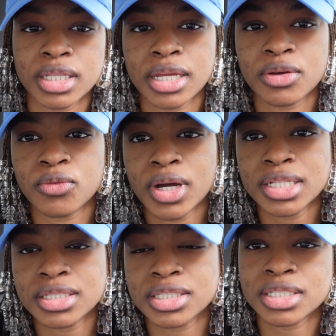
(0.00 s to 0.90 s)
Like, why
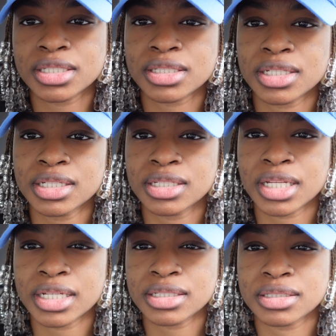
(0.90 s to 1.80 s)
is this shit slanted
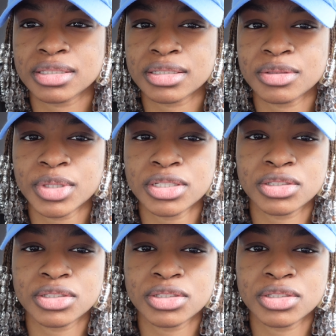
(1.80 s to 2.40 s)
like this? Am I